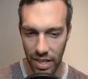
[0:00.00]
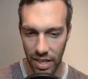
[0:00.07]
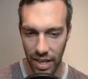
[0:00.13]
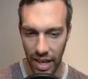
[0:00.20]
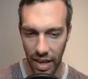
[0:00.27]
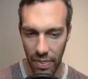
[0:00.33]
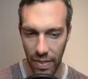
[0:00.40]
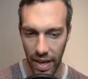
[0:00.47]

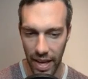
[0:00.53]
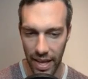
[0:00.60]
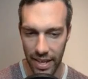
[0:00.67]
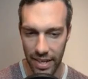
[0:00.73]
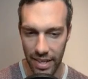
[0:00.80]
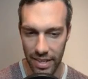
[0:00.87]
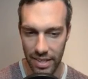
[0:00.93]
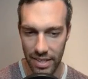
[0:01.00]
And
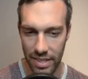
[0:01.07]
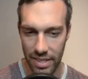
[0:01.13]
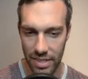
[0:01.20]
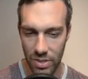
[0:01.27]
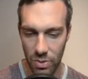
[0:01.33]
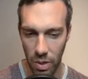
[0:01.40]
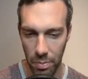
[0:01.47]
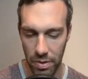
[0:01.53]
then
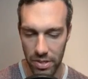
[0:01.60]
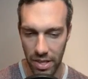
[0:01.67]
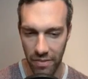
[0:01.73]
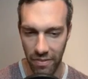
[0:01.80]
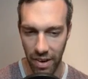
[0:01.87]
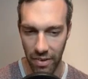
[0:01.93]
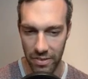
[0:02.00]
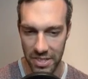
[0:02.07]
sweep
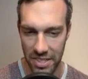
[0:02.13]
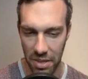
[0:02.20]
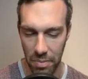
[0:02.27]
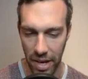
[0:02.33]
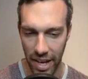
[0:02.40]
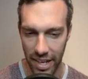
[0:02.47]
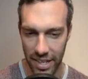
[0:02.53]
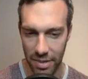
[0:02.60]
whatever's in the
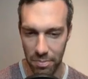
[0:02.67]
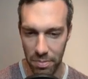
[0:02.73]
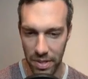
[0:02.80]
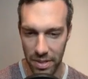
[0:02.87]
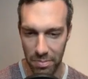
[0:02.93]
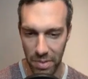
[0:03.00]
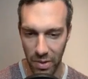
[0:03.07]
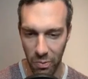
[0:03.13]
back.
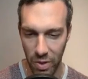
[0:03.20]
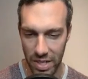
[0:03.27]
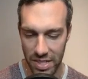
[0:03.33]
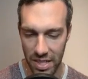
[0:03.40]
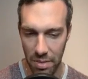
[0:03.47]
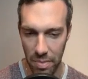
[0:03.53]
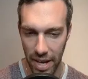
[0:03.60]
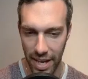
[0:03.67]
But what is
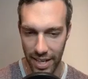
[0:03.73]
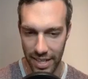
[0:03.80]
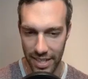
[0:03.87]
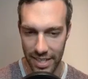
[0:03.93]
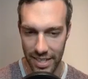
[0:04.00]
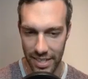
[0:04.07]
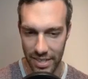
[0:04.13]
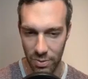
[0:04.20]
in the
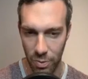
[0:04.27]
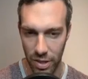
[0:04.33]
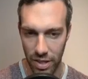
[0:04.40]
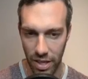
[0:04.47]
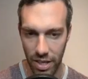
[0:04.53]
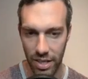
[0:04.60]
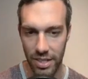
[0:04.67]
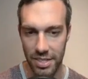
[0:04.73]
back is one of
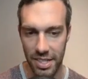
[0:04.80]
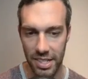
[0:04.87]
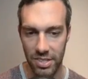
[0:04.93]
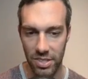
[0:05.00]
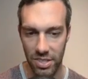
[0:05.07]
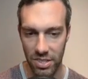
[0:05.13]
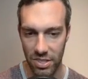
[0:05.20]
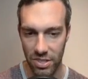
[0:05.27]
the hardest
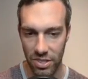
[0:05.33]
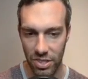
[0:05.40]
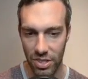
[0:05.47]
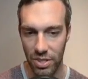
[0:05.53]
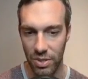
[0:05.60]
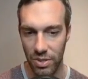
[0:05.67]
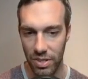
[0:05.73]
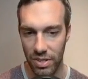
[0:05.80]
answers
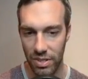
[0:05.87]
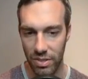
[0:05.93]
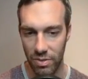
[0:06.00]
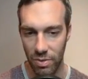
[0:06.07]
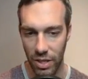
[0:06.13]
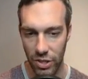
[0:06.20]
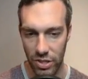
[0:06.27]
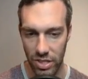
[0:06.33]
to
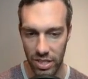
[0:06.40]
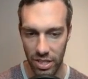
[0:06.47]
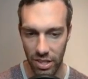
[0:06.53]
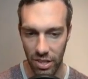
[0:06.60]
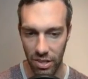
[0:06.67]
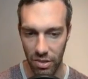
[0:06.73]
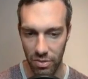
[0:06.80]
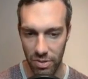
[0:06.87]

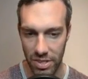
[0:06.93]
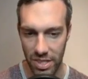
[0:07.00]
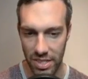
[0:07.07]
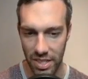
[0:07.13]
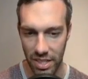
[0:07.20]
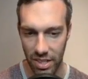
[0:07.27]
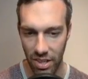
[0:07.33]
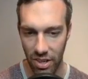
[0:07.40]
Registeel,
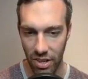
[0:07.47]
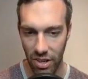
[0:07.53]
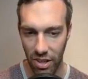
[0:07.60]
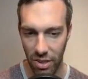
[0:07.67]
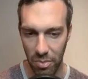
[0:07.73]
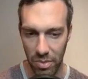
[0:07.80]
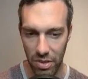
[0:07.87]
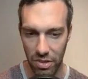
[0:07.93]
resisting all
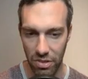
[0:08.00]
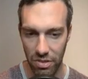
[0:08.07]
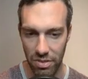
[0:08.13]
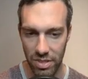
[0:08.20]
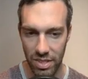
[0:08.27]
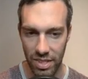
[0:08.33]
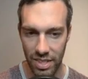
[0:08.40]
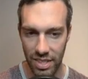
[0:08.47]
the
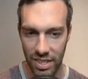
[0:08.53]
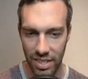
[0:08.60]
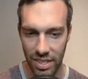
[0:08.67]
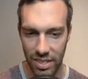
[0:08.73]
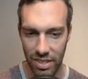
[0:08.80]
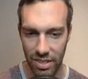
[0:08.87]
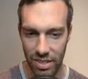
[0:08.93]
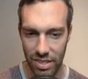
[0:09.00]
moves,
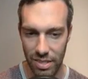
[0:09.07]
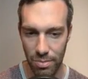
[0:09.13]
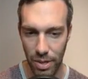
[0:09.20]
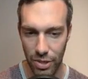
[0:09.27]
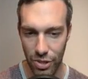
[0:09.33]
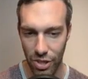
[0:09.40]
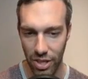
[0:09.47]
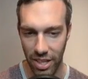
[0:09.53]

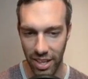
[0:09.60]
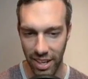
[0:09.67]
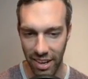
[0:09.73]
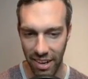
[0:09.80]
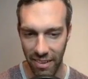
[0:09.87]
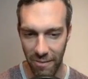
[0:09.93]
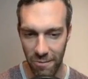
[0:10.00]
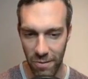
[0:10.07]
especially
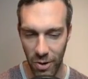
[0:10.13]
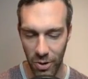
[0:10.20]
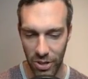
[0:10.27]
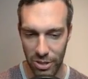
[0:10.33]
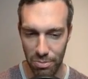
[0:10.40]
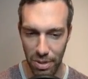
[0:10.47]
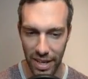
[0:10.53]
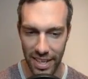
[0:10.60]

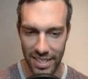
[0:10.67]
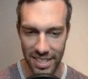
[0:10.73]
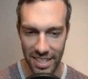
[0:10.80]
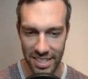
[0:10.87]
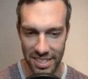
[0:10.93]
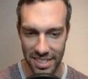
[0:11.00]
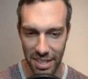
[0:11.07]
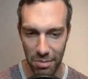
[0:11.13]
Focus Blast. That
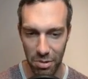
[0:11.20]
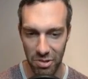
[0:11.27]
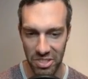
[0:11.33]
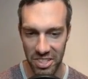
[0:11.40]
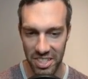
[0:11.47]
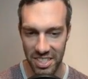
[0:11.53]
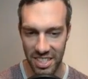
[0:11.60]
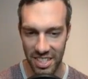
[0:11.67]
is double
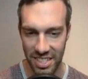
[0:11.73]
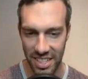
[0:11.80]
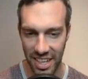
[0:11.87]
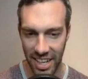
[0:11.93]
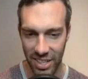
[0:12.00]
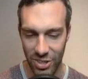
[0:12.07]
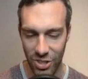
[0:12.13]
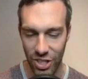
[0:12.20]
resisted
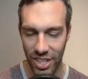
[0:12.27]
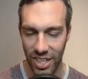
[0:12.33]
catch.